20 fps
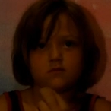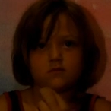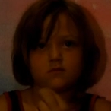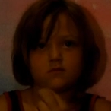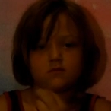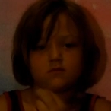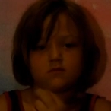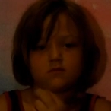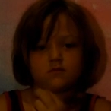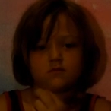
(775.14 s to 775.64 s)

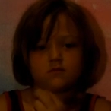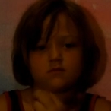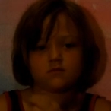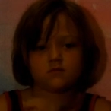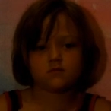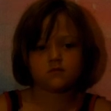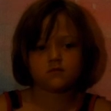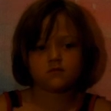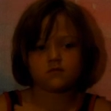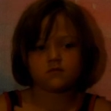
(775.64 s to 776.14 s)

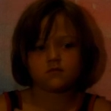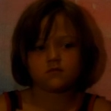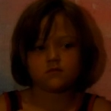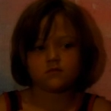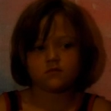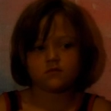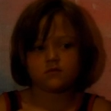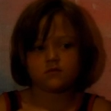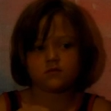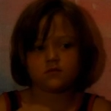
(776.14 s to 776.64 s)

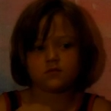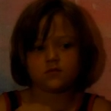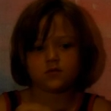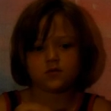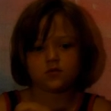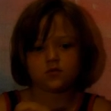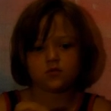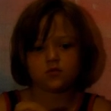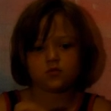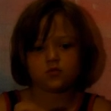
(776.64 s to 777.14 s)

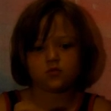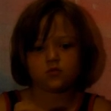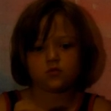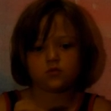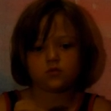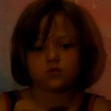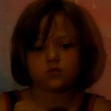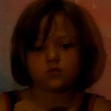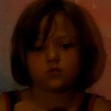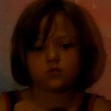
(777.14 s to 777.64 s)

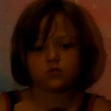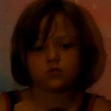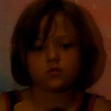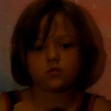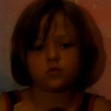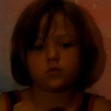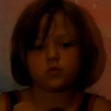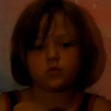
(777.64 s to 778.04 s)
[no speech]